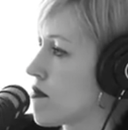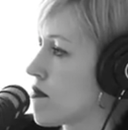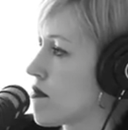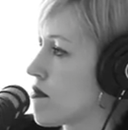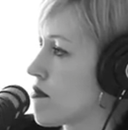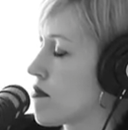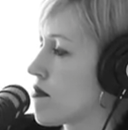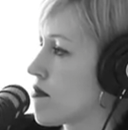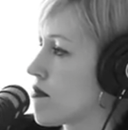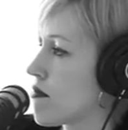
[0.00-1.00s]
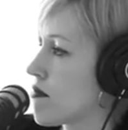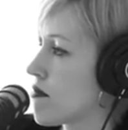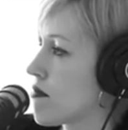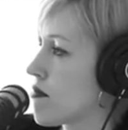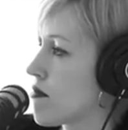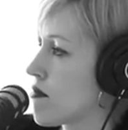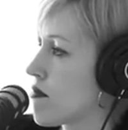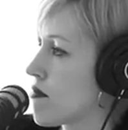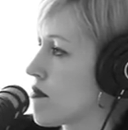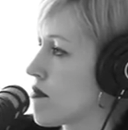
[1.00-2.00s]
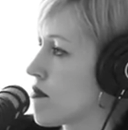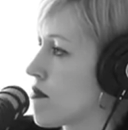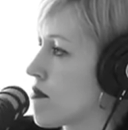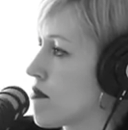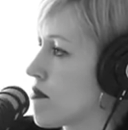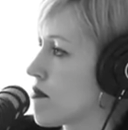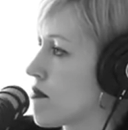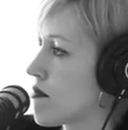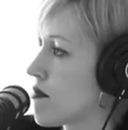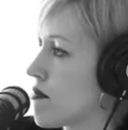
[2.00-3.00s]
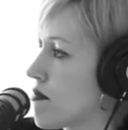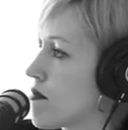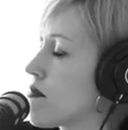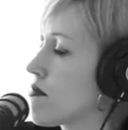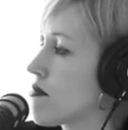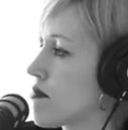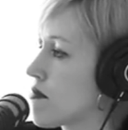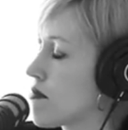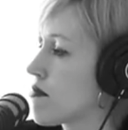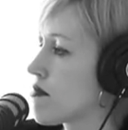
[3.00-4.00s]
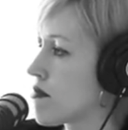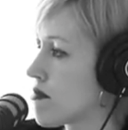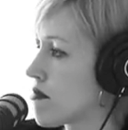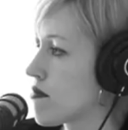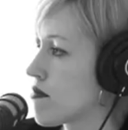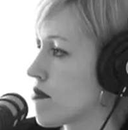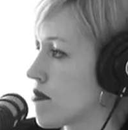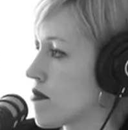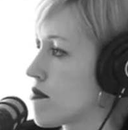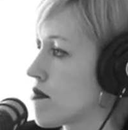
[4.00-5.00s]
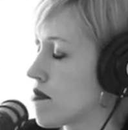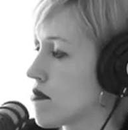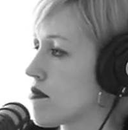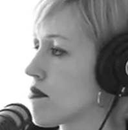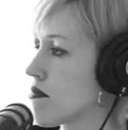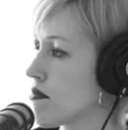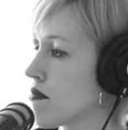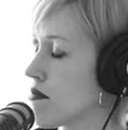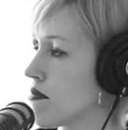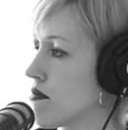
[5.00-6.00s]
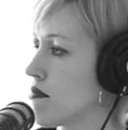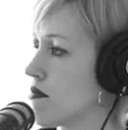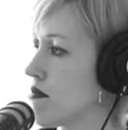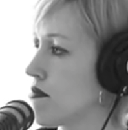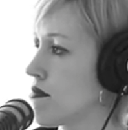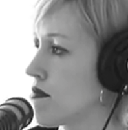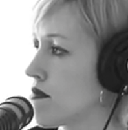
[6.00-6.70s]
No words are spoken by the person on screen.